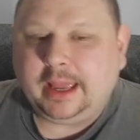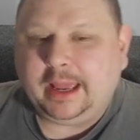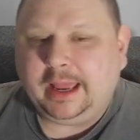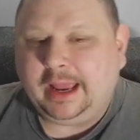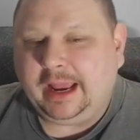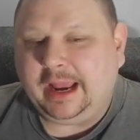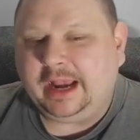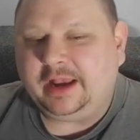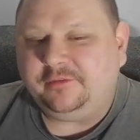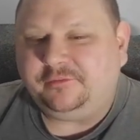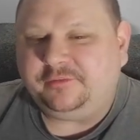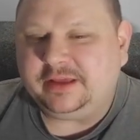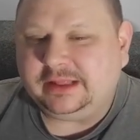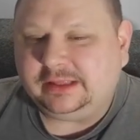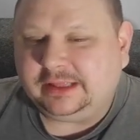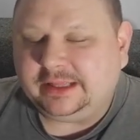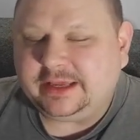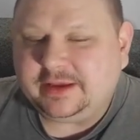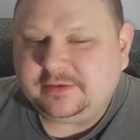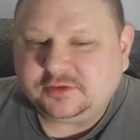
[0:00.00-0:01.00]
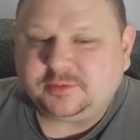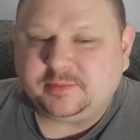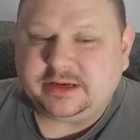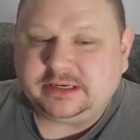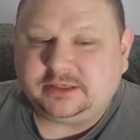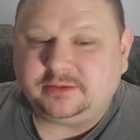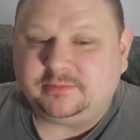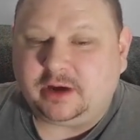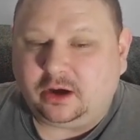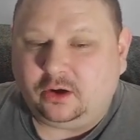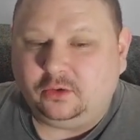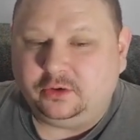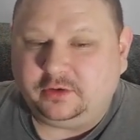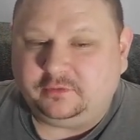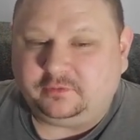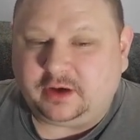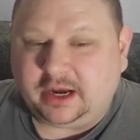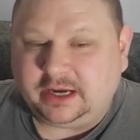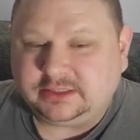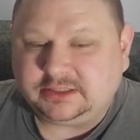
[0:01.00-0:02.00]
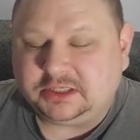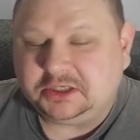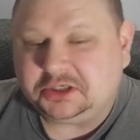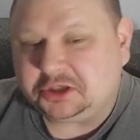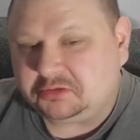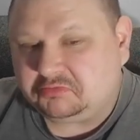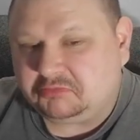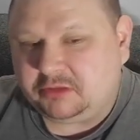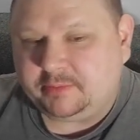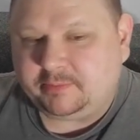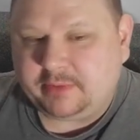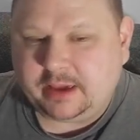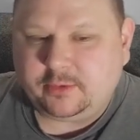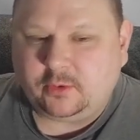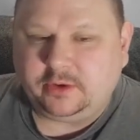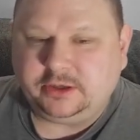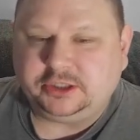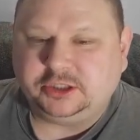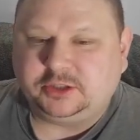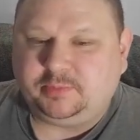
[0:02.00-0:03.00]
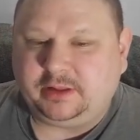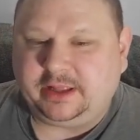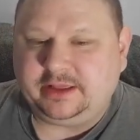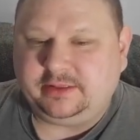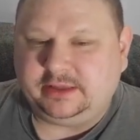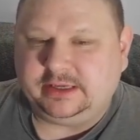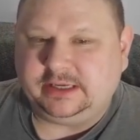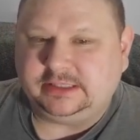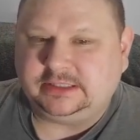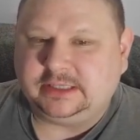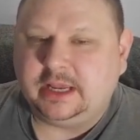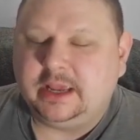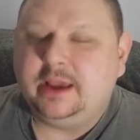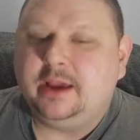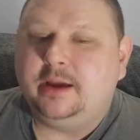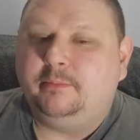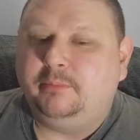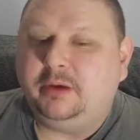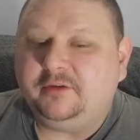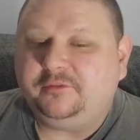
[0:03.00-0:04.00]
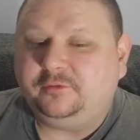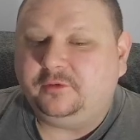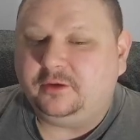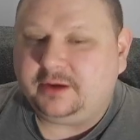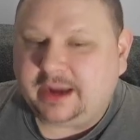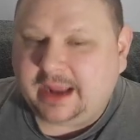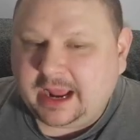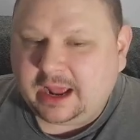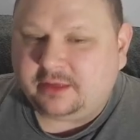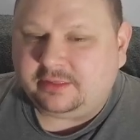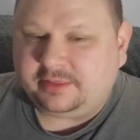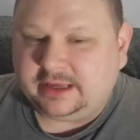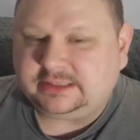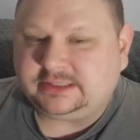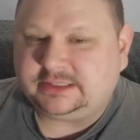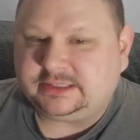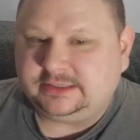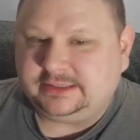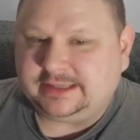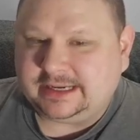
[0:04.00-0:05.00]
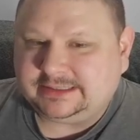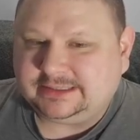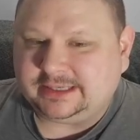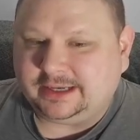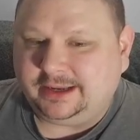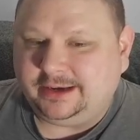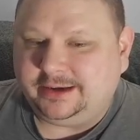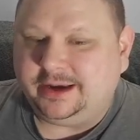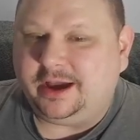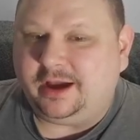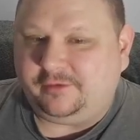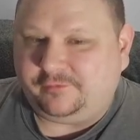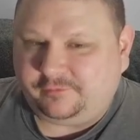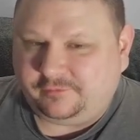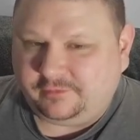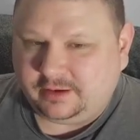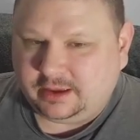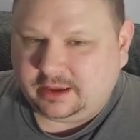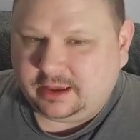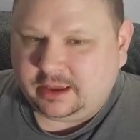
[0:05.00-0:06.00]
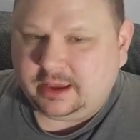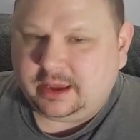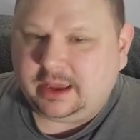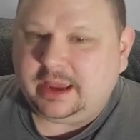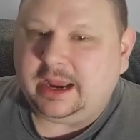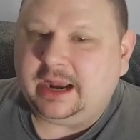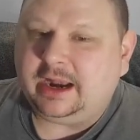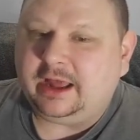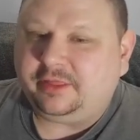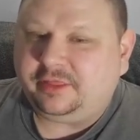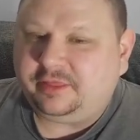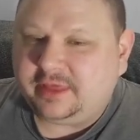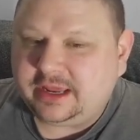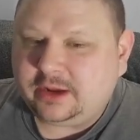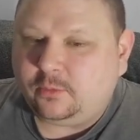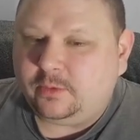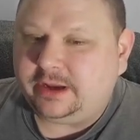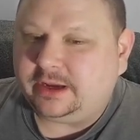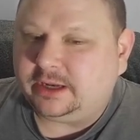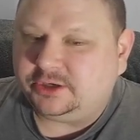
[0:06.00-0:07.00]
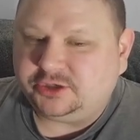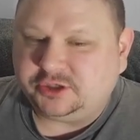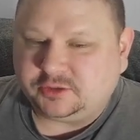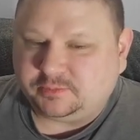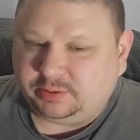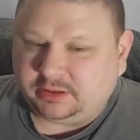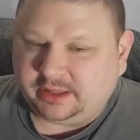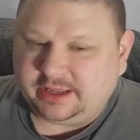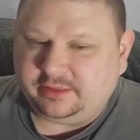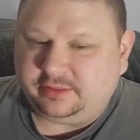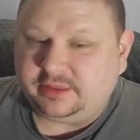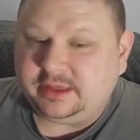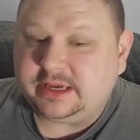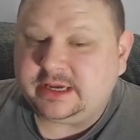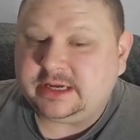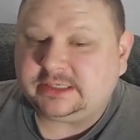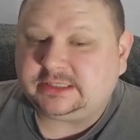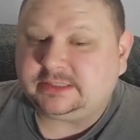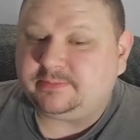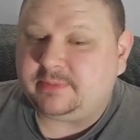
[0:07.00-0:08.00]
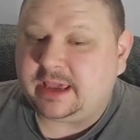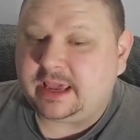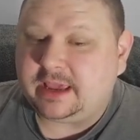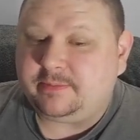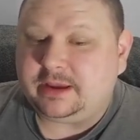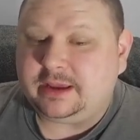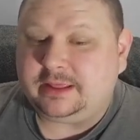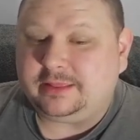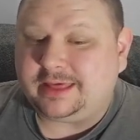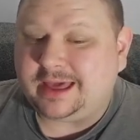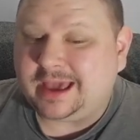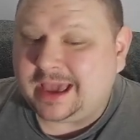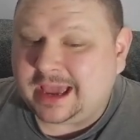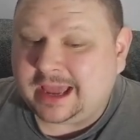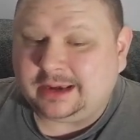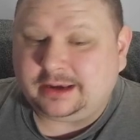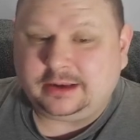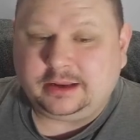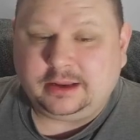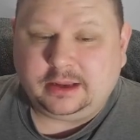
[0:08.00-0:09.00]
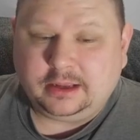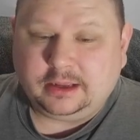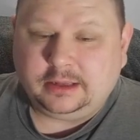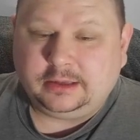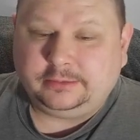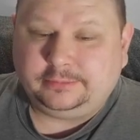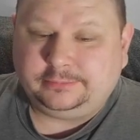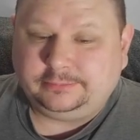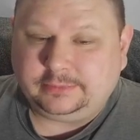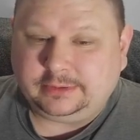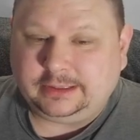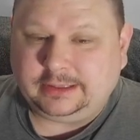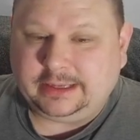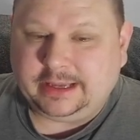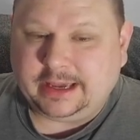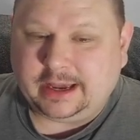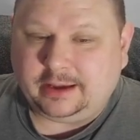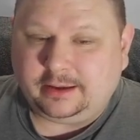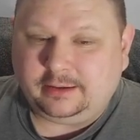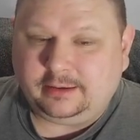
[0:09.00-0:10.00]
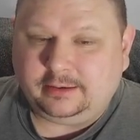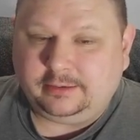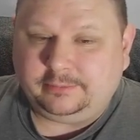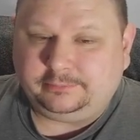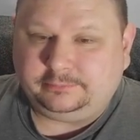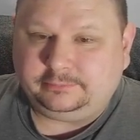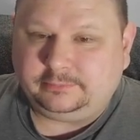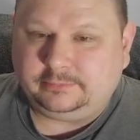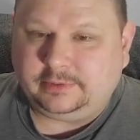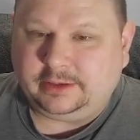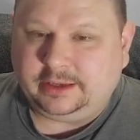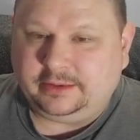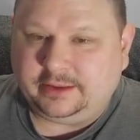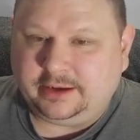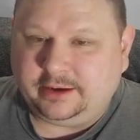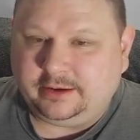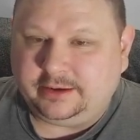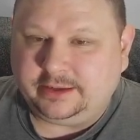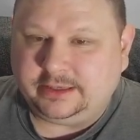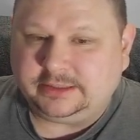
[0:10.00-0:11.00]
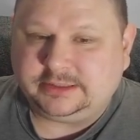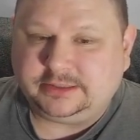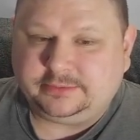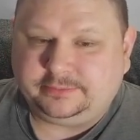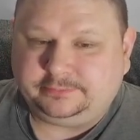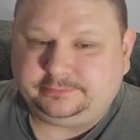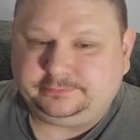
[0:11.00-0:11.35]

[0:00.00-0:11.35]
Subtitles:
And if he leaves me to my own devices, then maybe we just play this. But for now, that's enough. And I think we could just play this, maybe that. Yeah. And there it is.